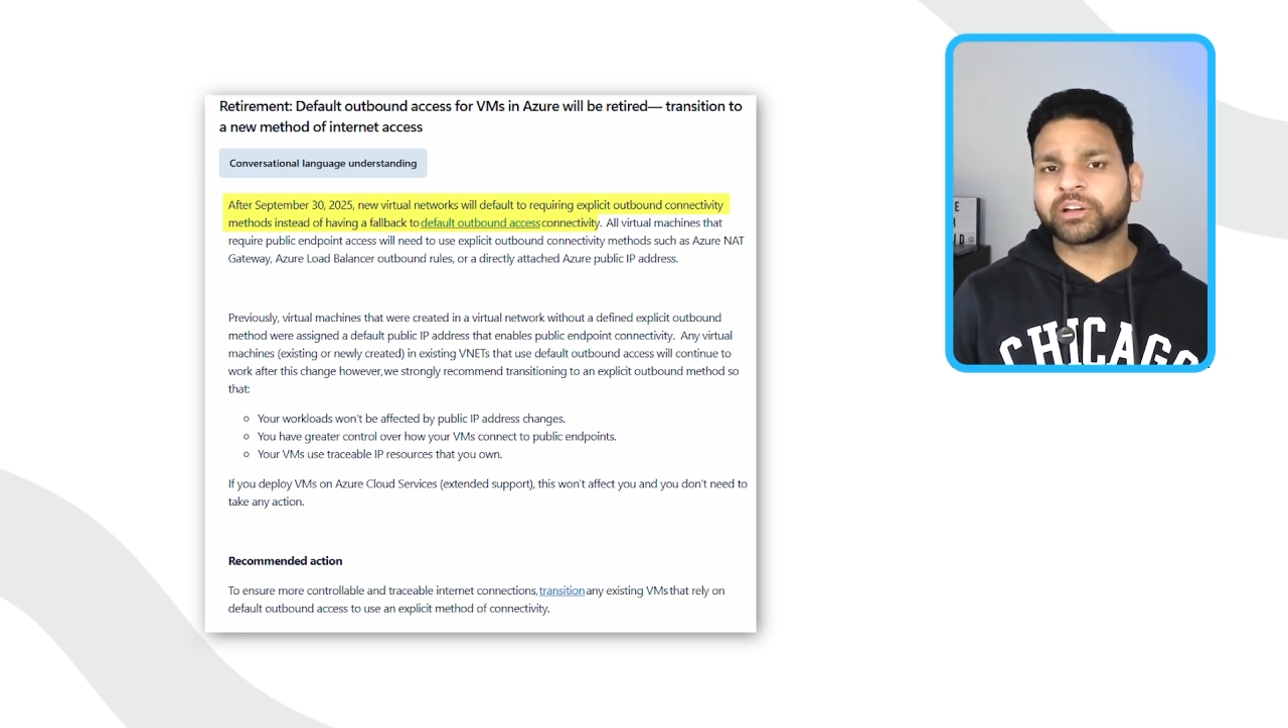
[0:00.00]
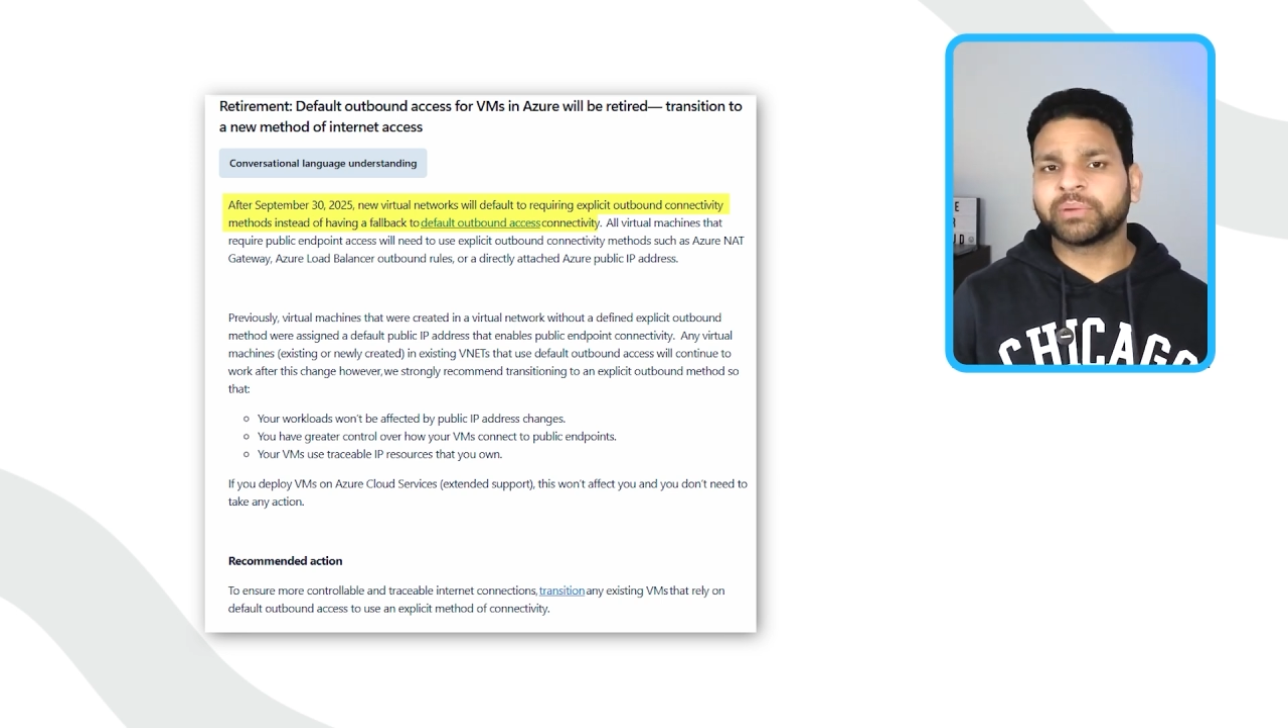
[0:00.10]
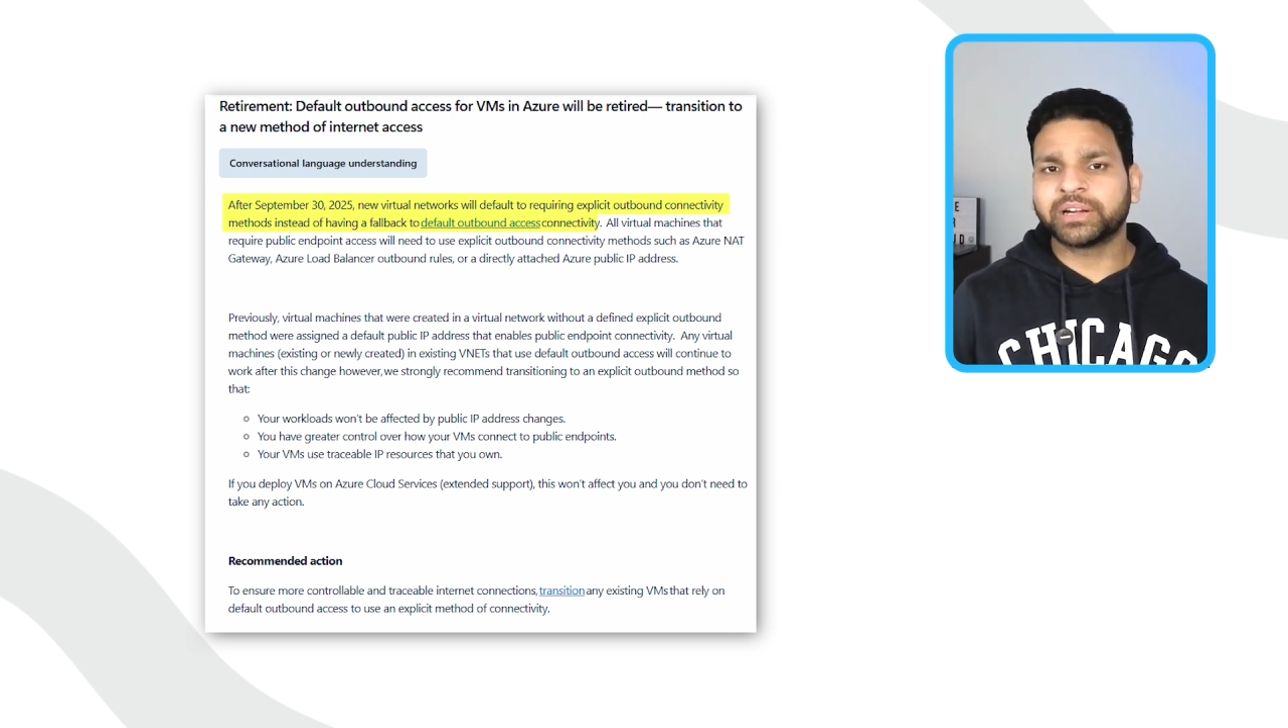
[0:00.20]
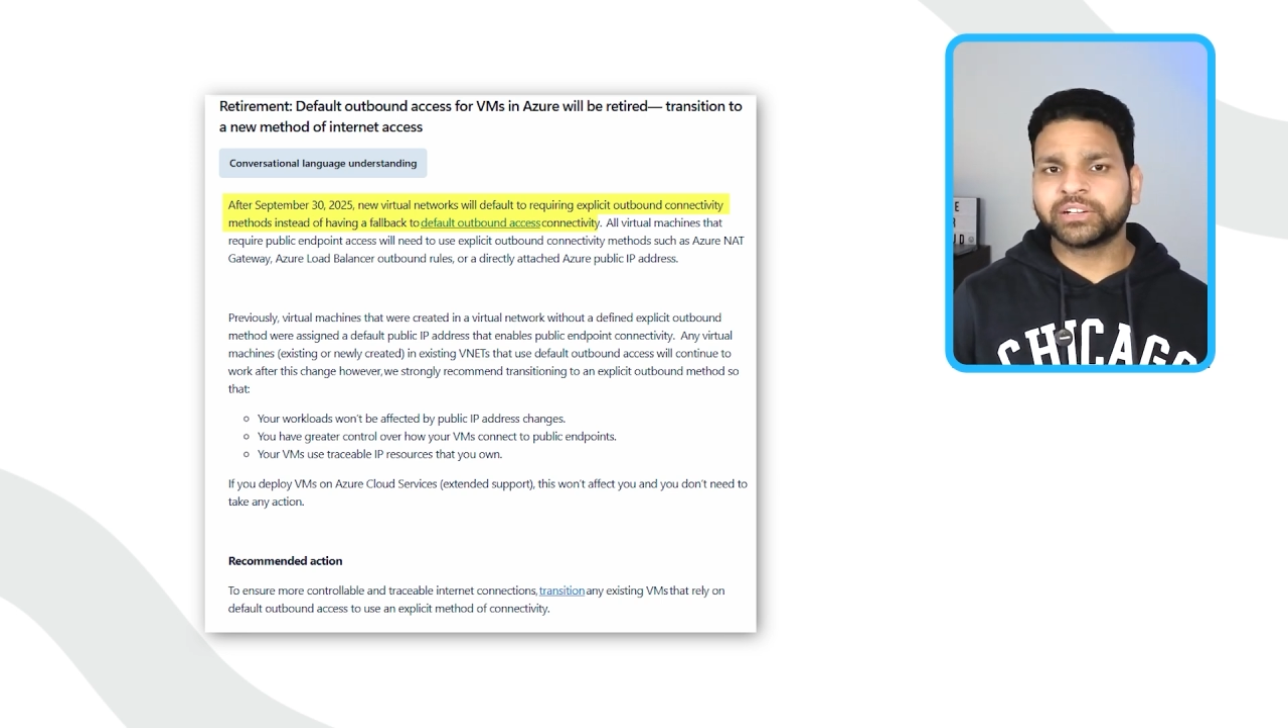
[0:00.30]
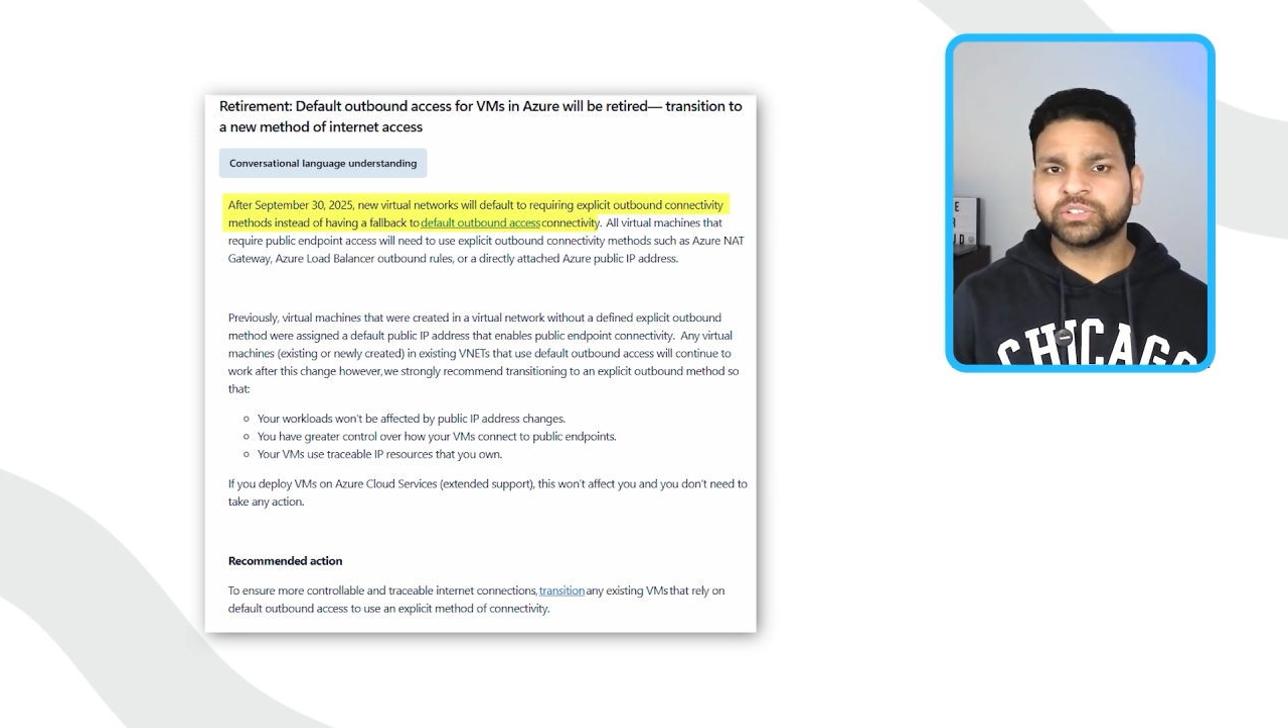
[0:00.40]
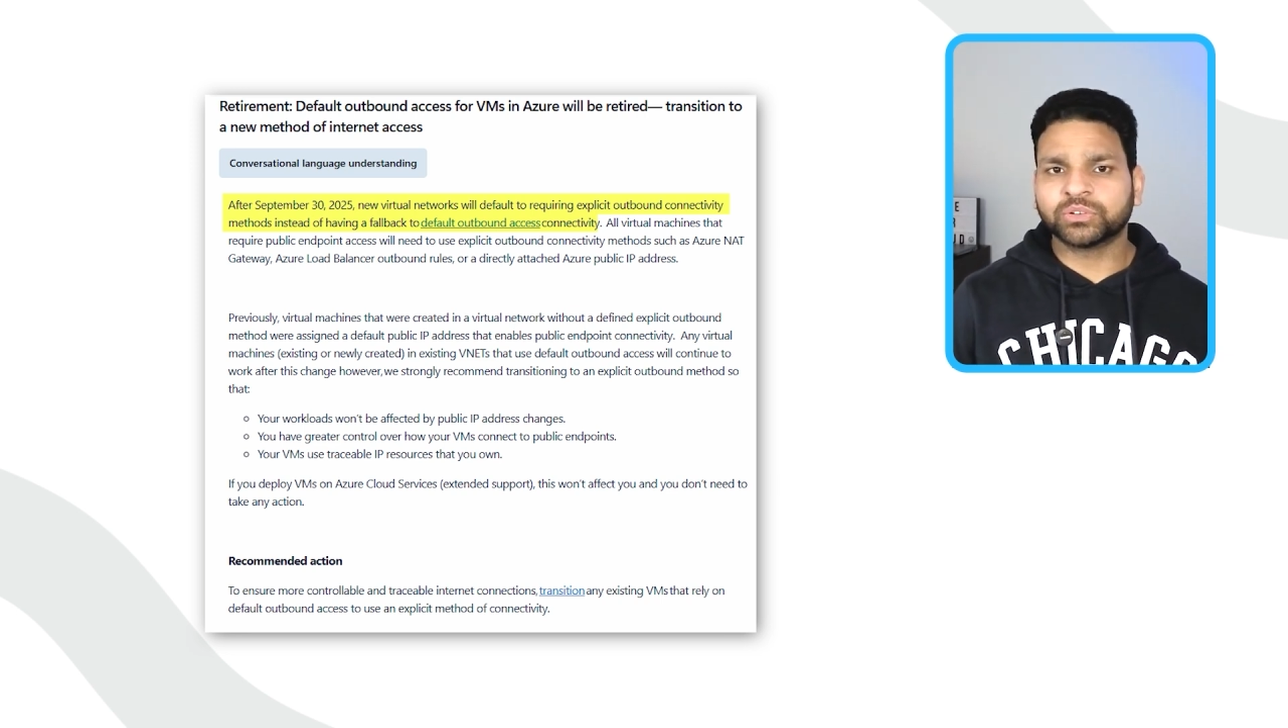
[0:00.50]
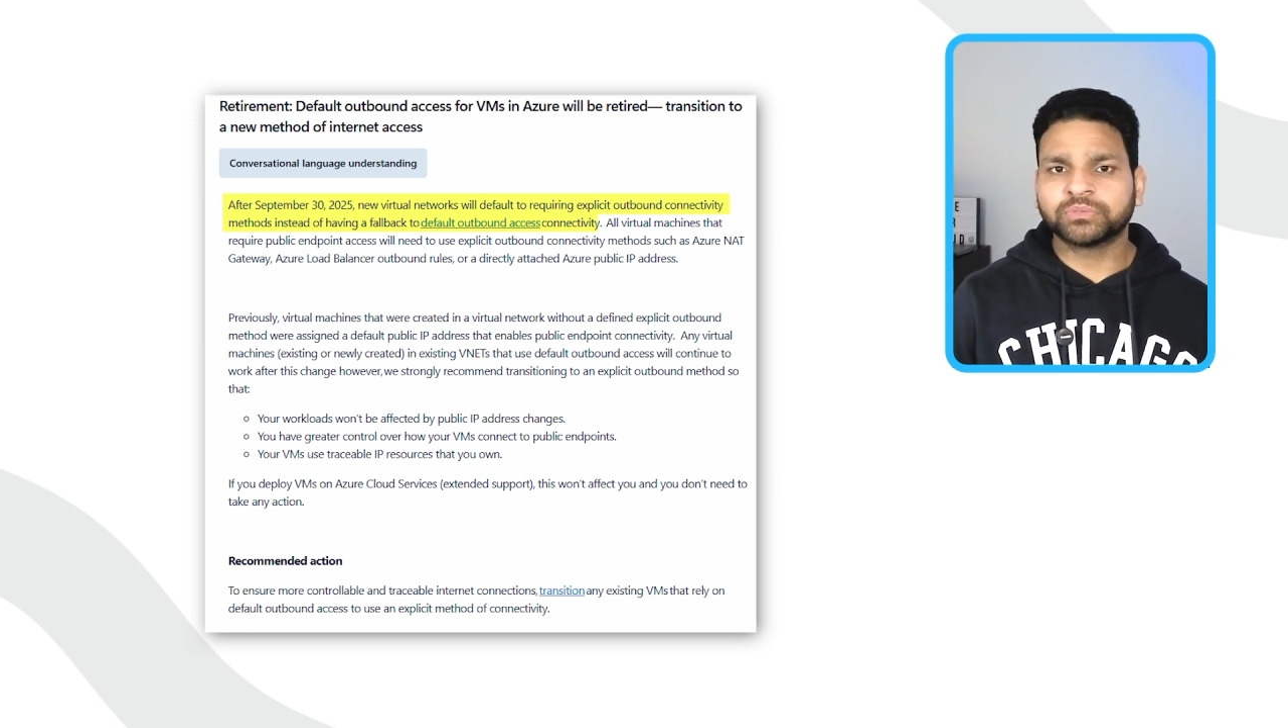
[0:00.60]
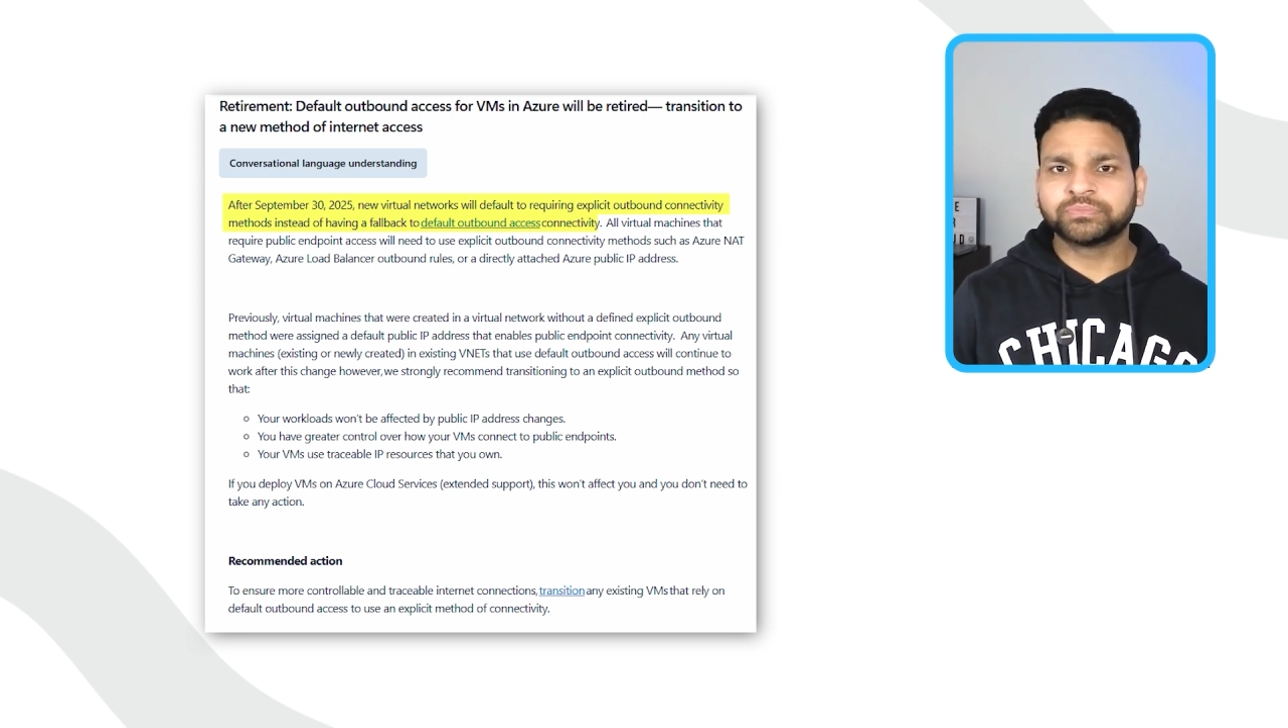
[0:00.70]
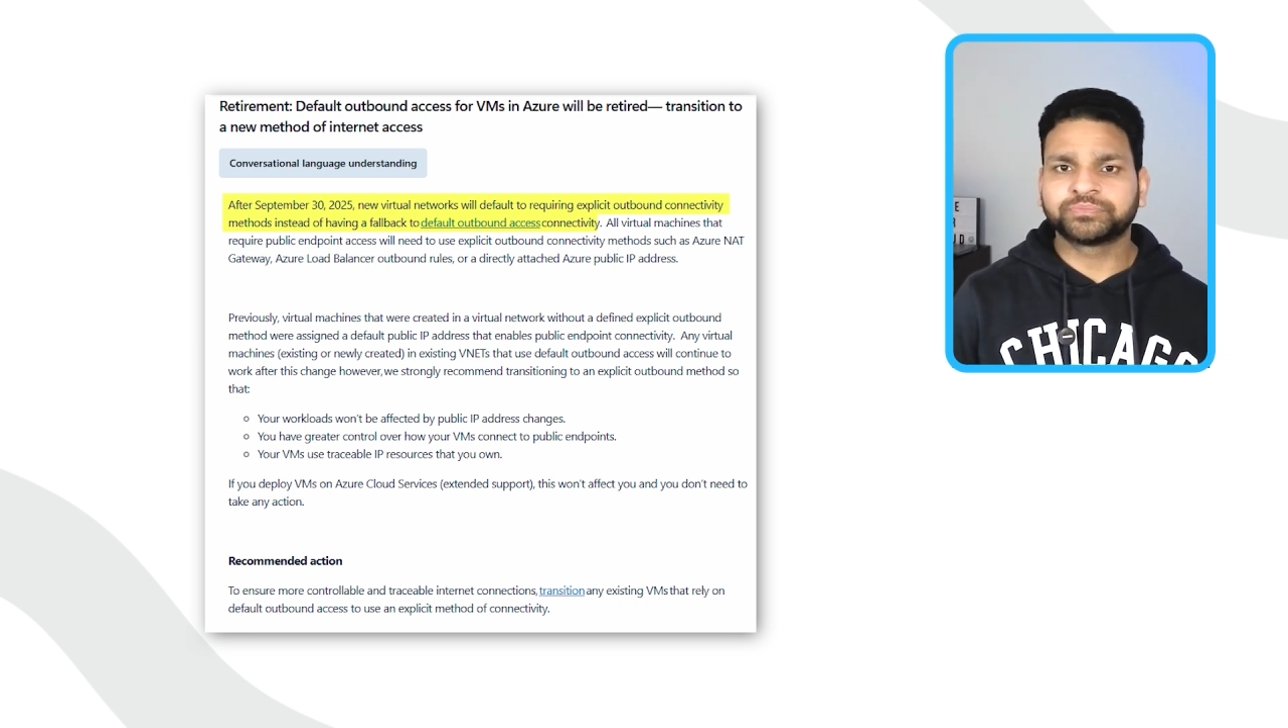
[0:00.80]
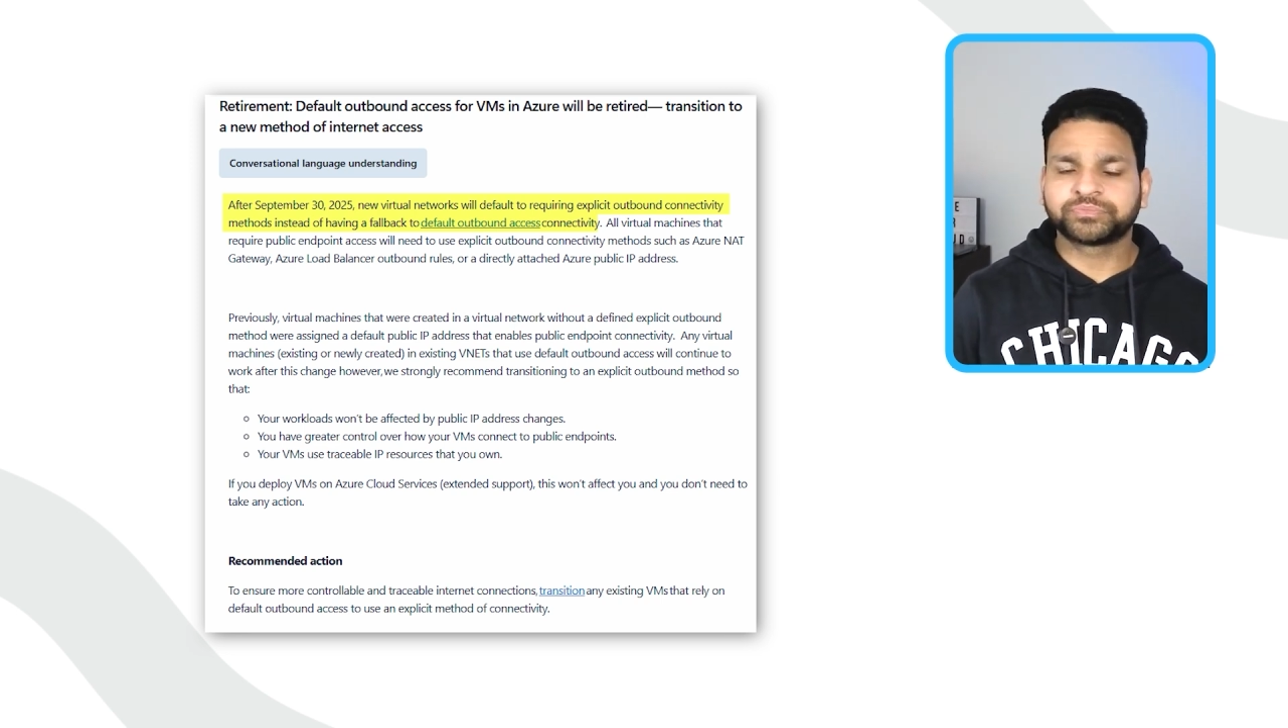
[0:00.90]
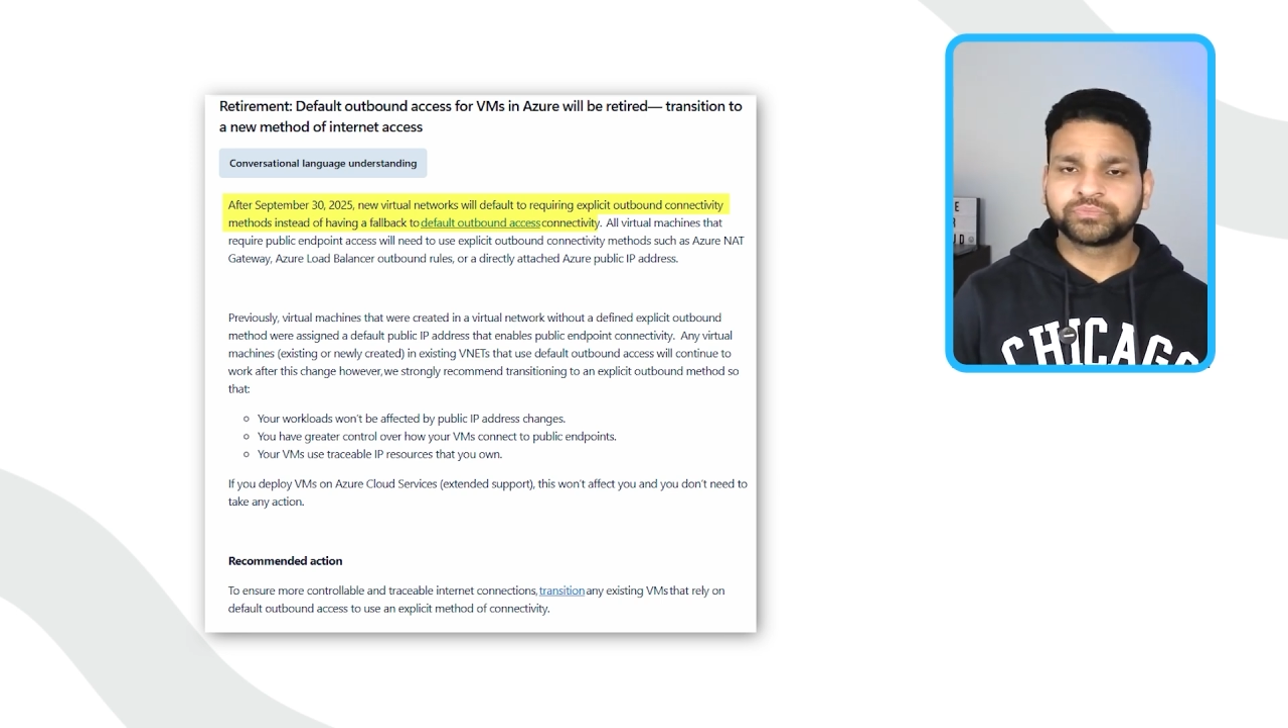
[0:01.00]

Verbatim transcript: recommended though.